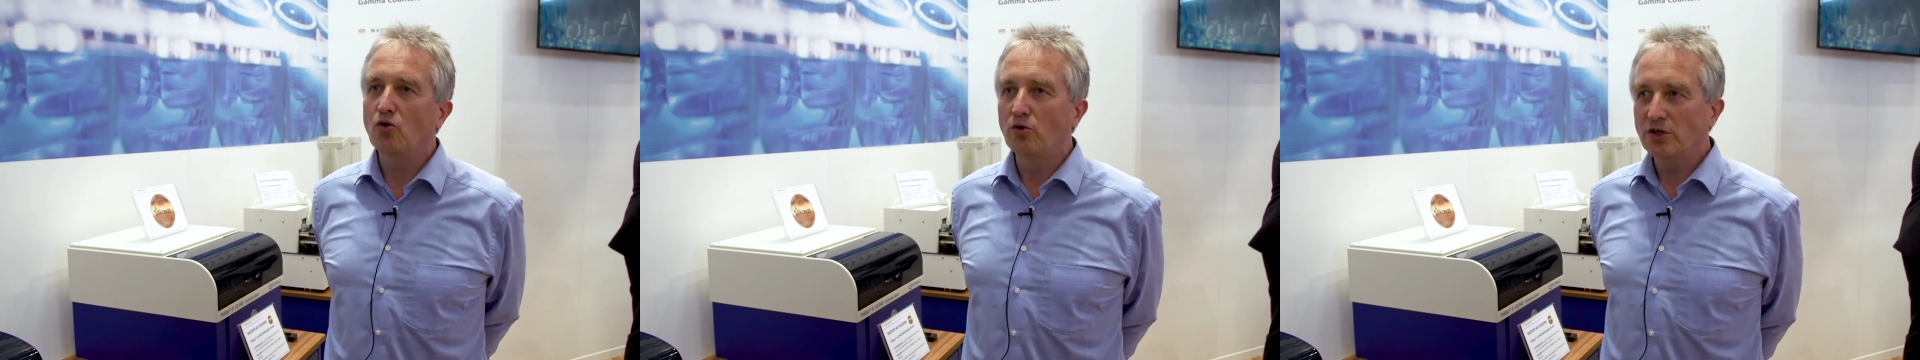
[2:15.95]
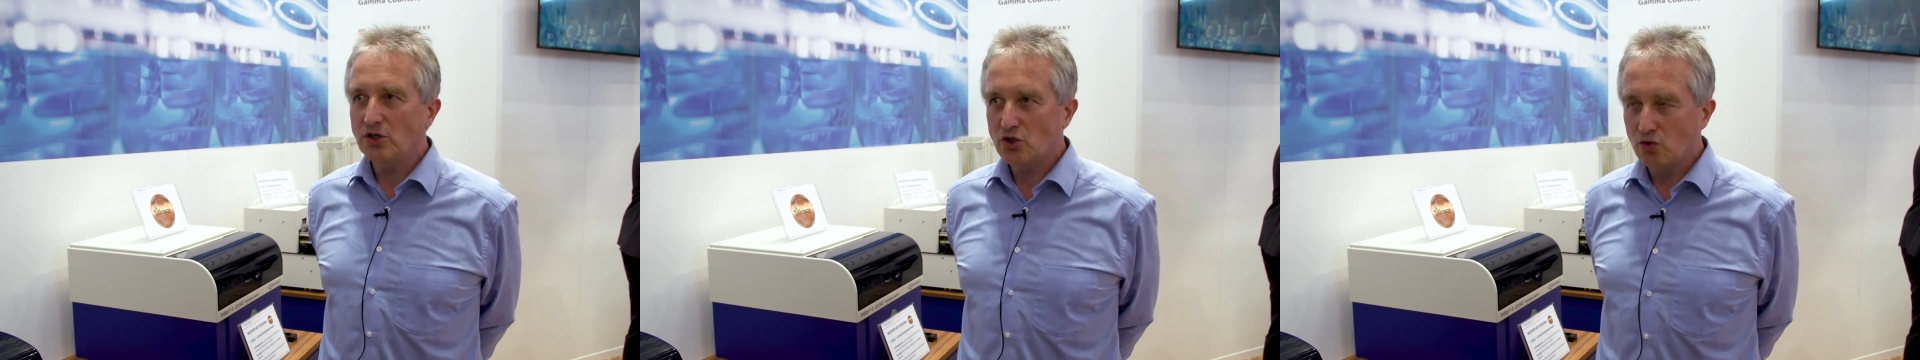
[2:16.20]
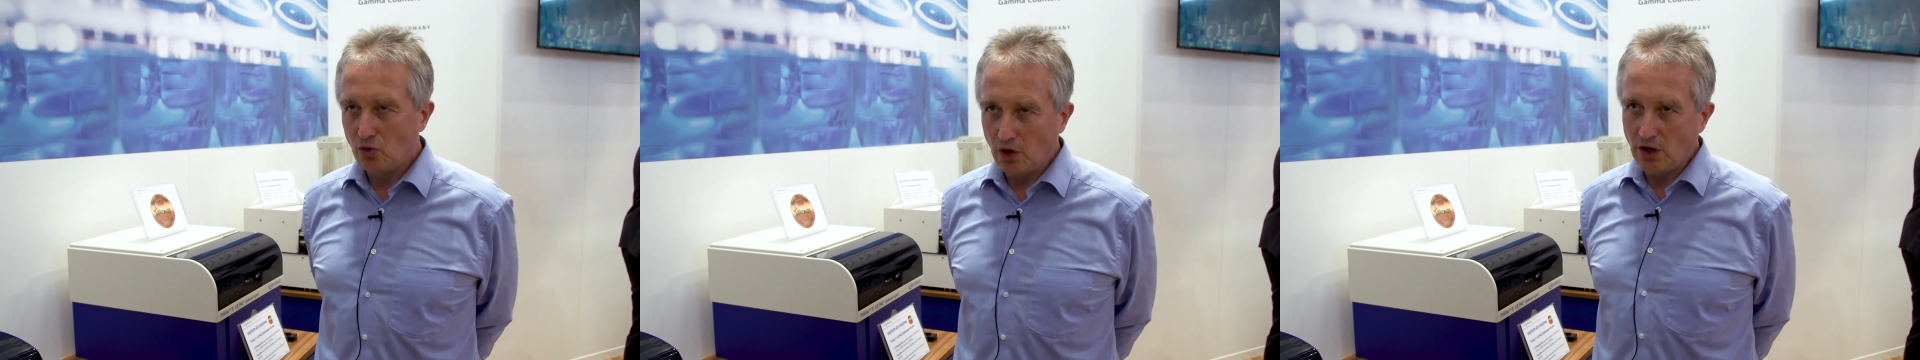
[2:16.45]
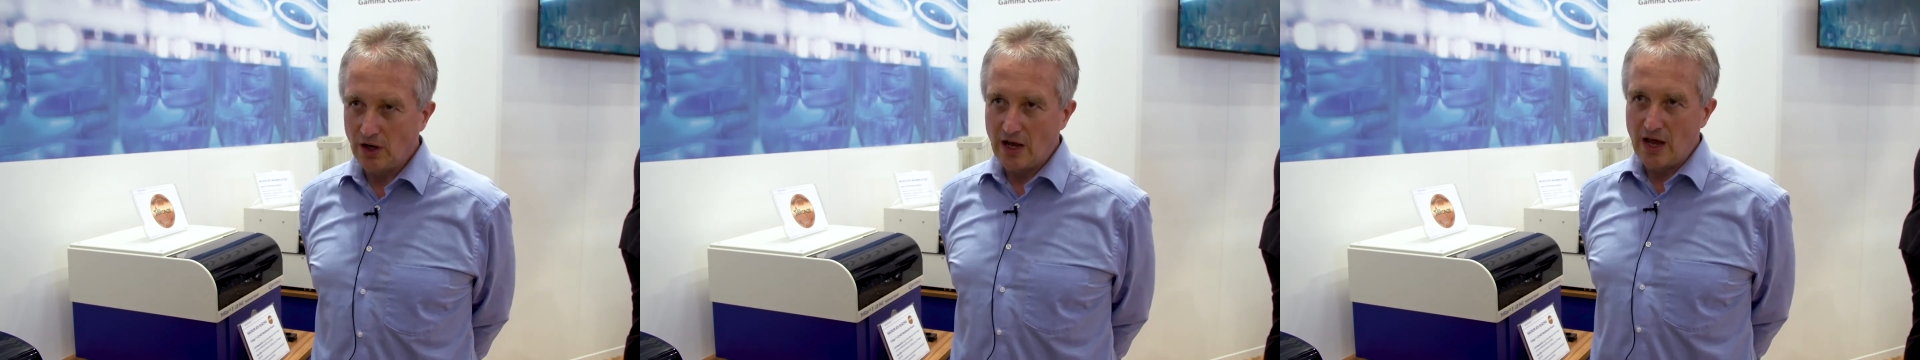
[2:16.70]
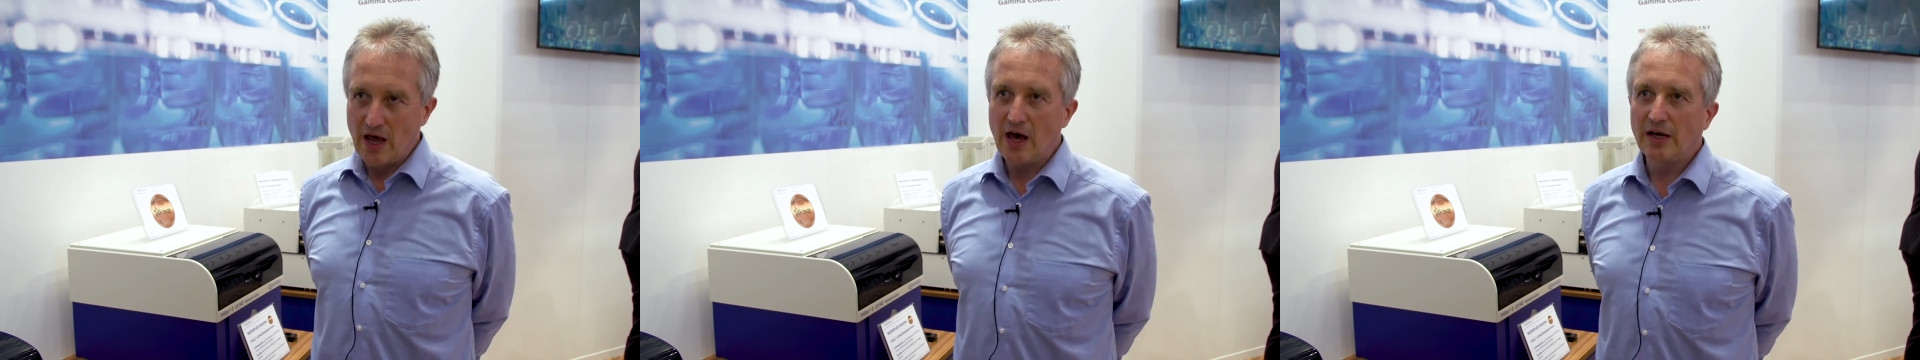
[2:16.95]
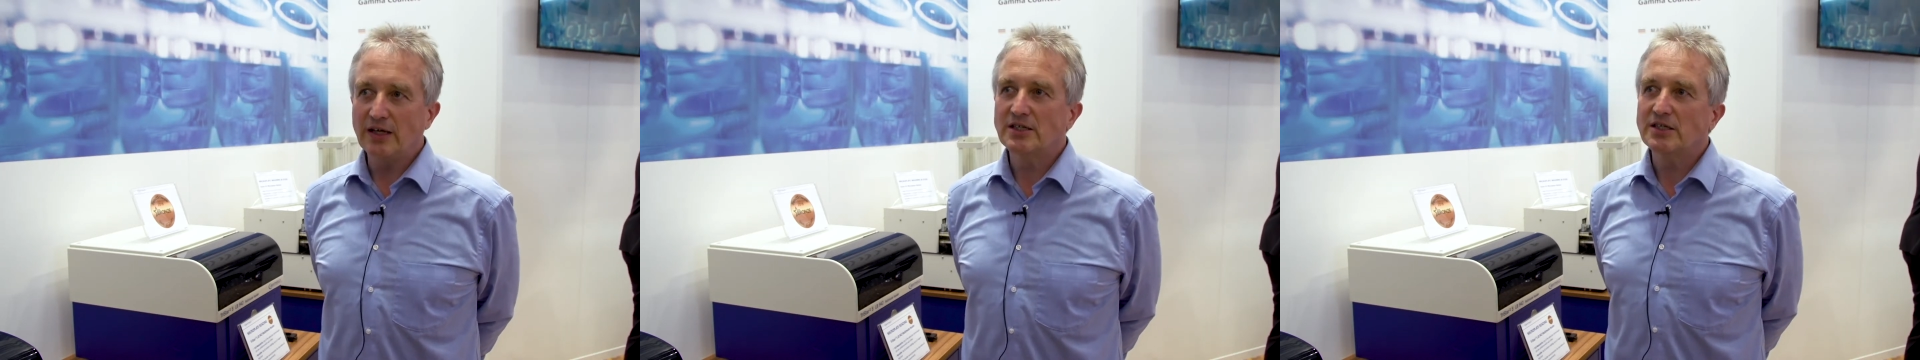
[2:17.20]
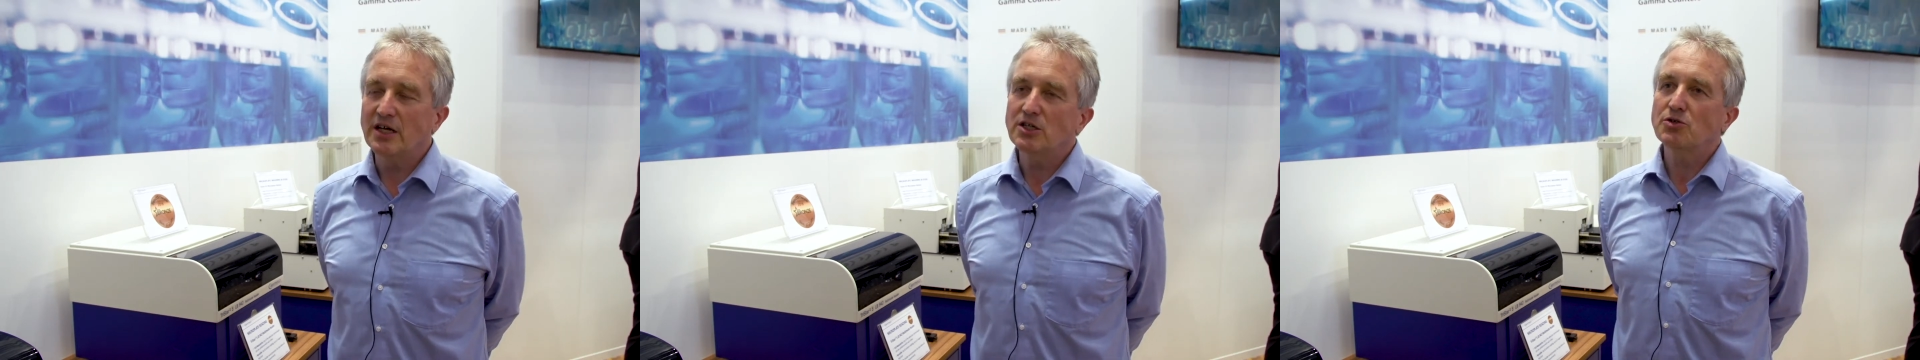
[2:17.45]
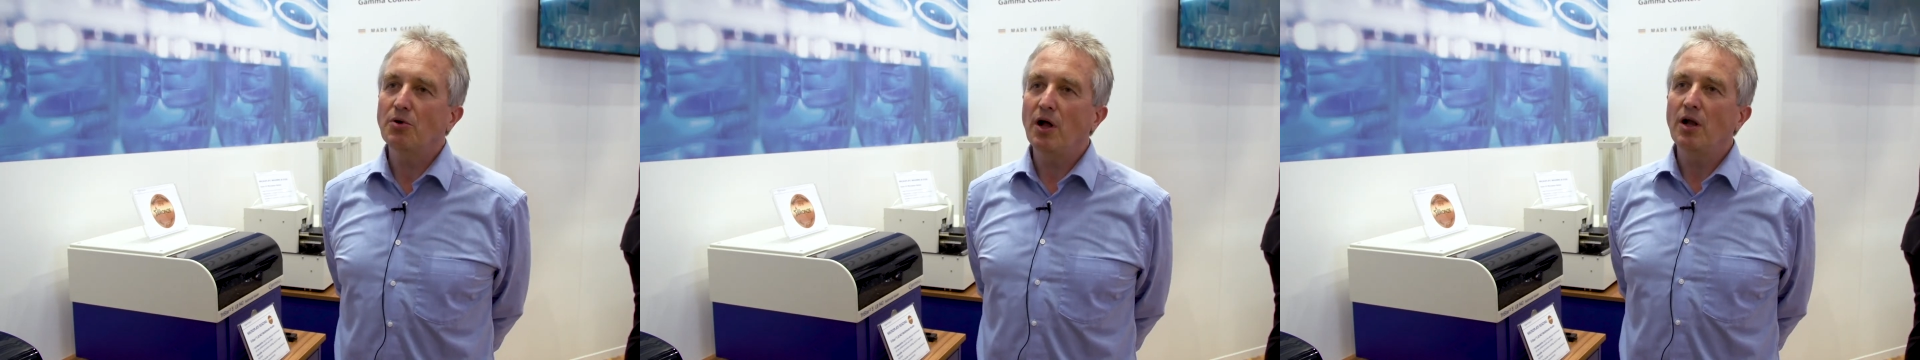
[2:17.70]
cortisol and is
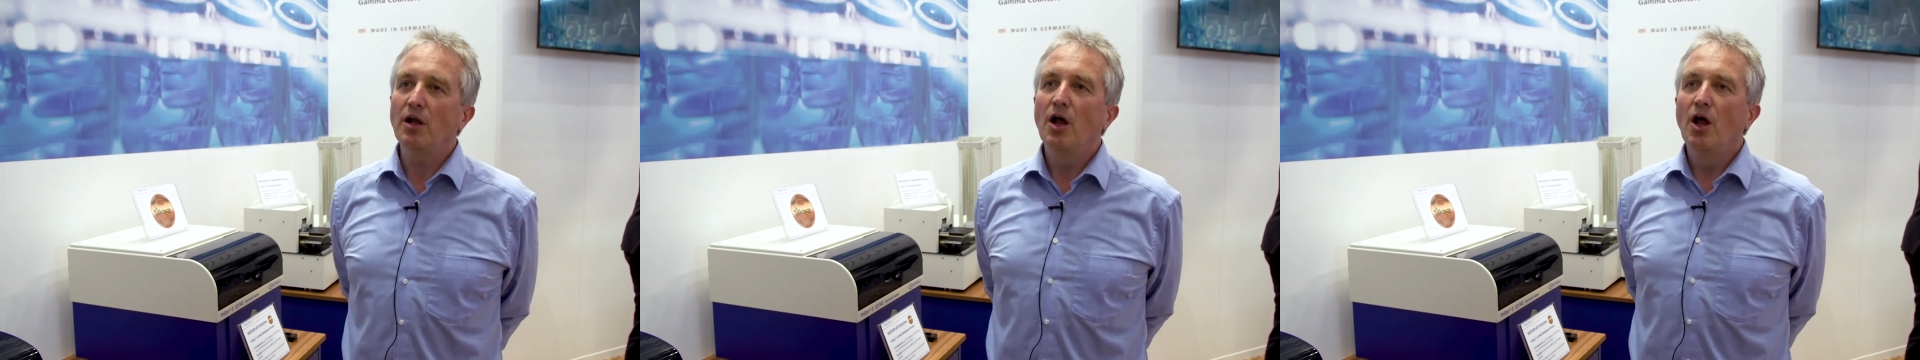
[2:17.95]
central